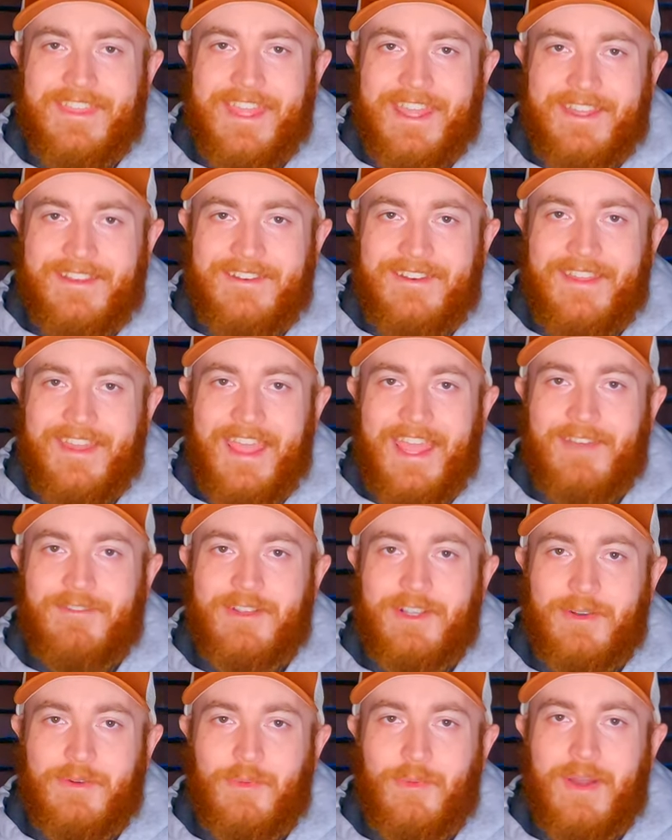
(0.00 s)
than
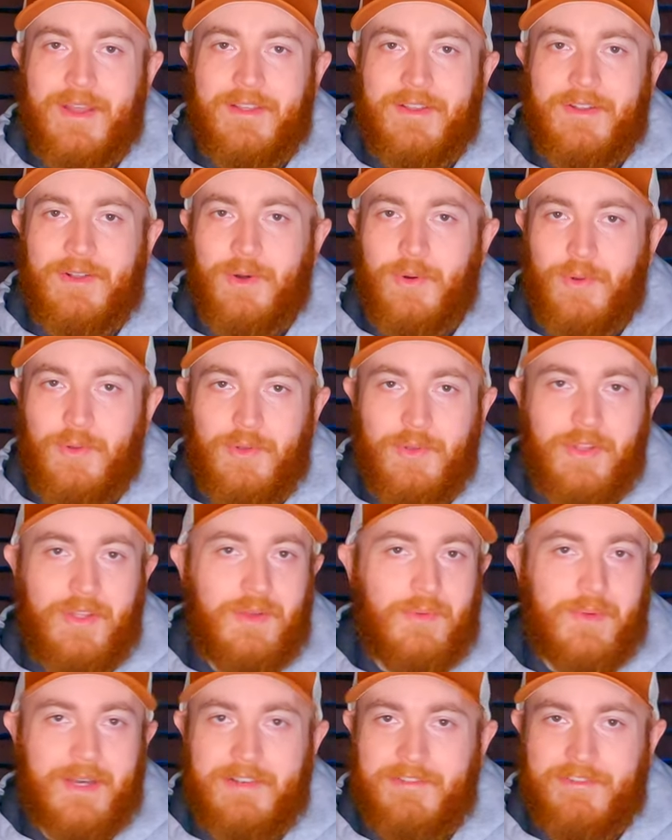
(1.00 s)
having wet, cold,
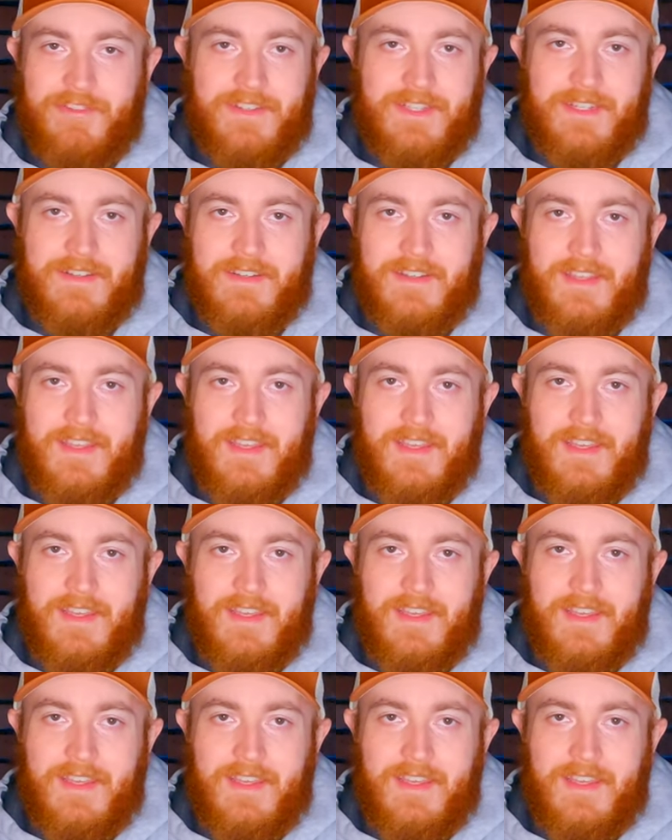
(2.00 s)
wet feet.